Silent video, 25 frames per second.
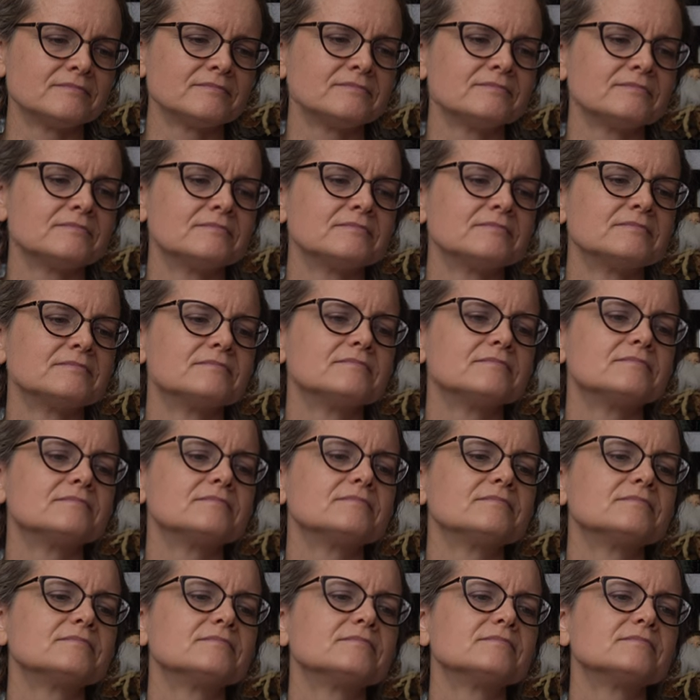
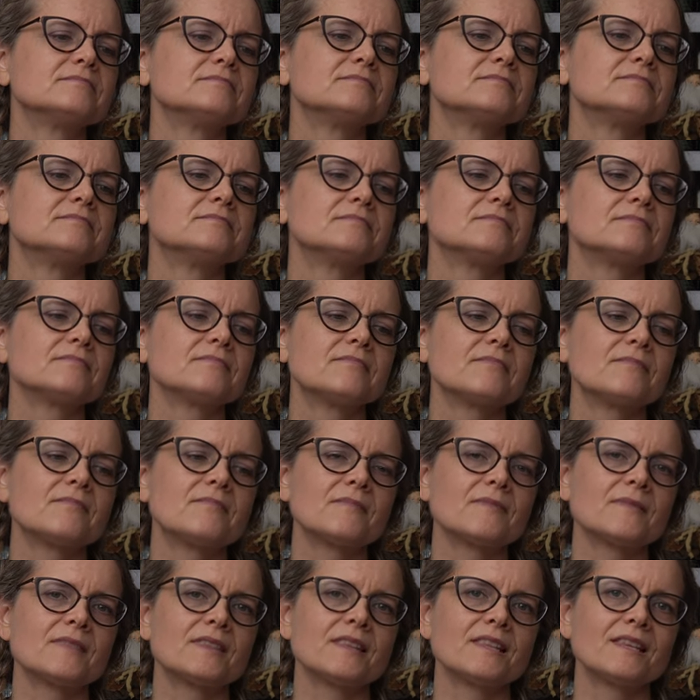
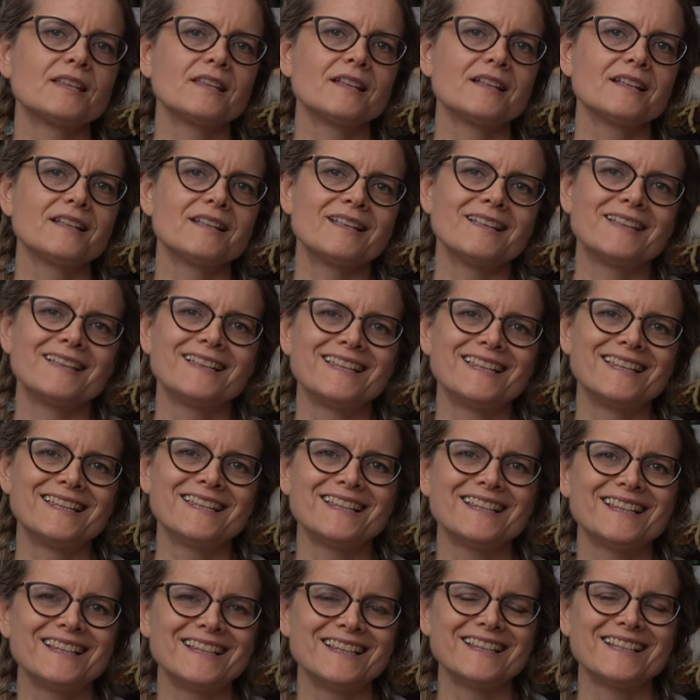
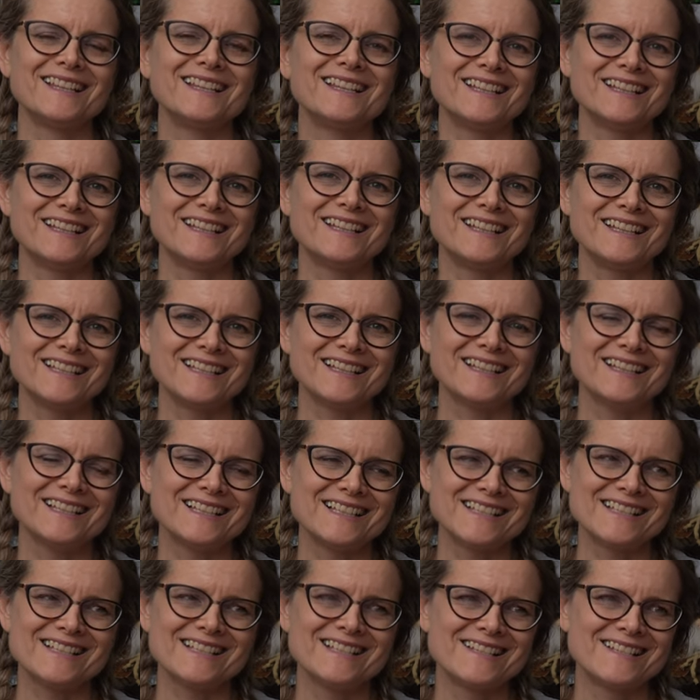
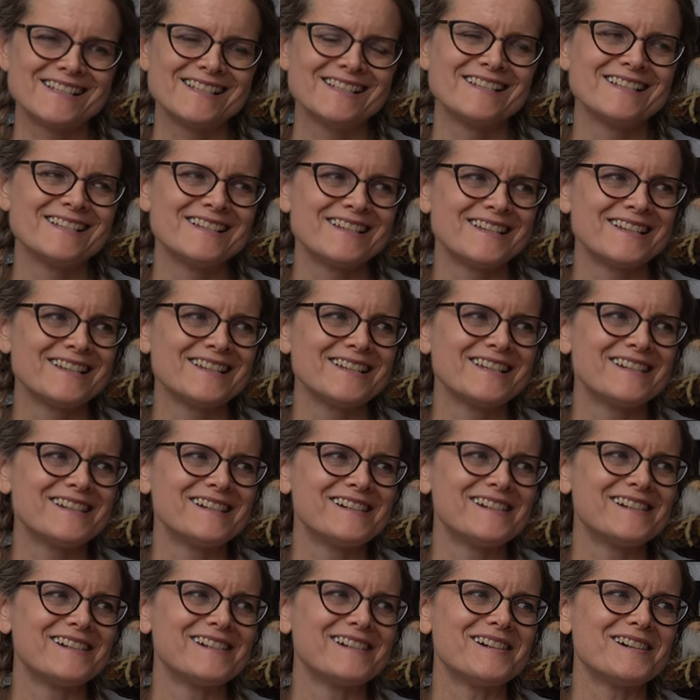
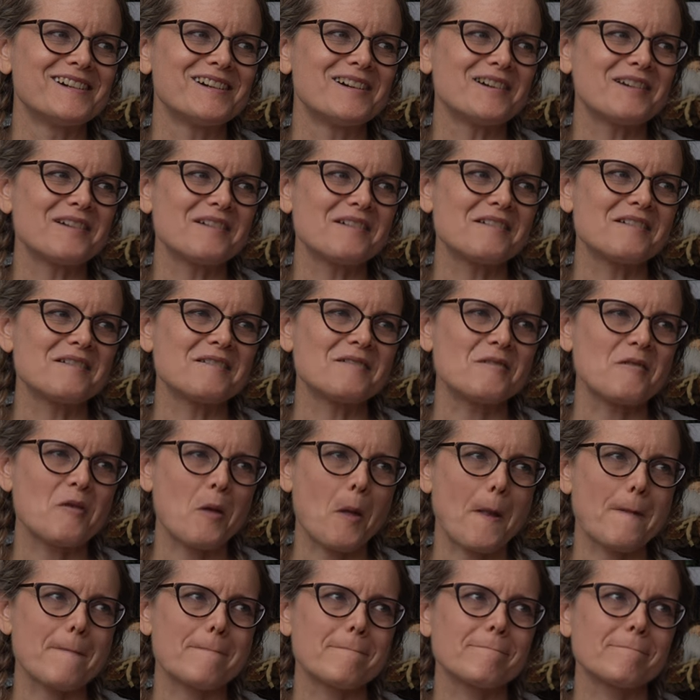
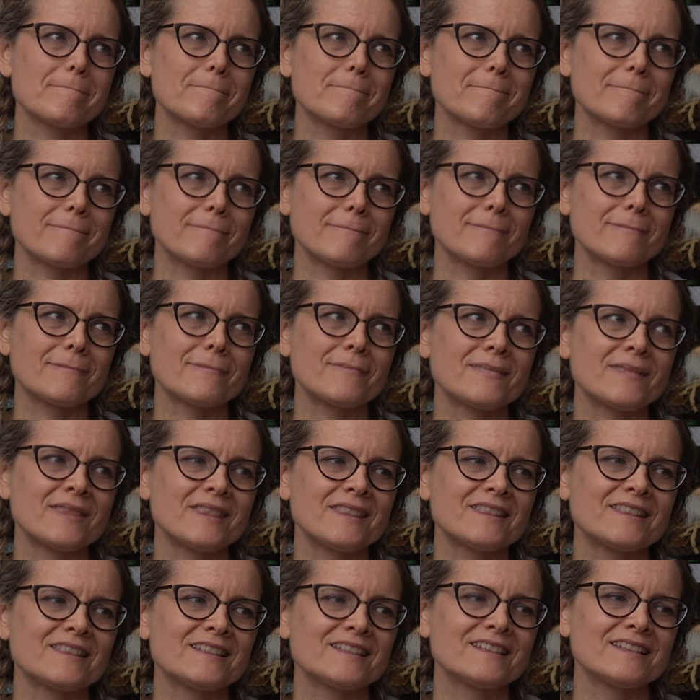
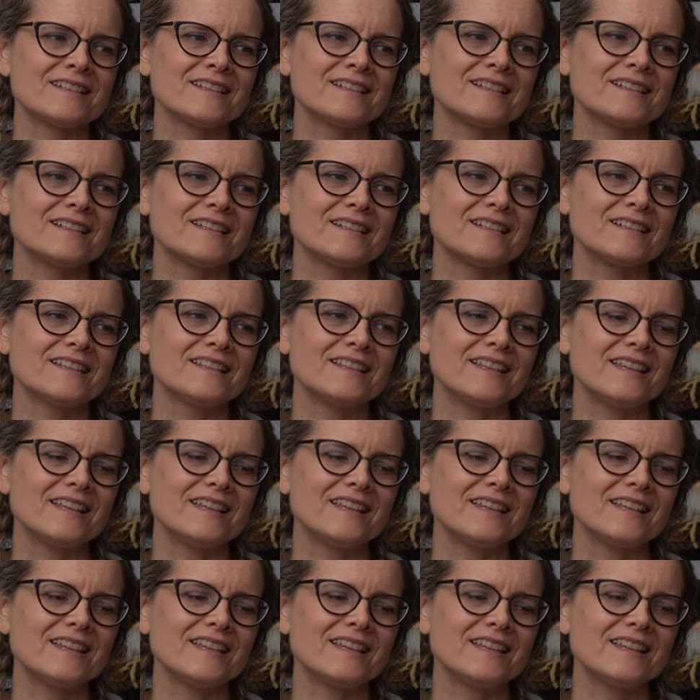No words are spoken by the person on screen.